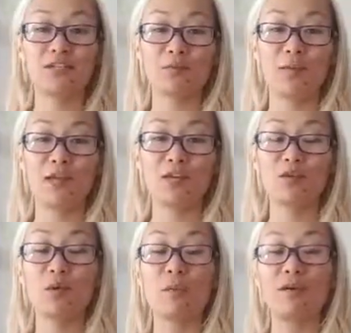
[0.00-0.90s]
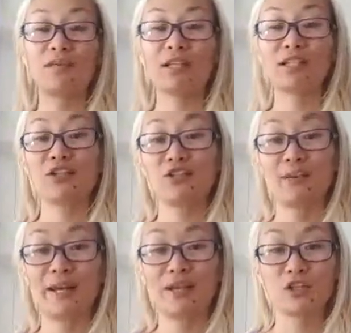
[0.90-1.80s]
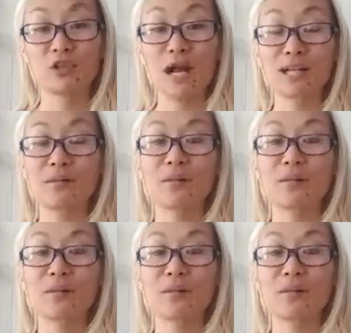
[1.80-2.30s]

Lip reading: expand while my friend's energy might contract,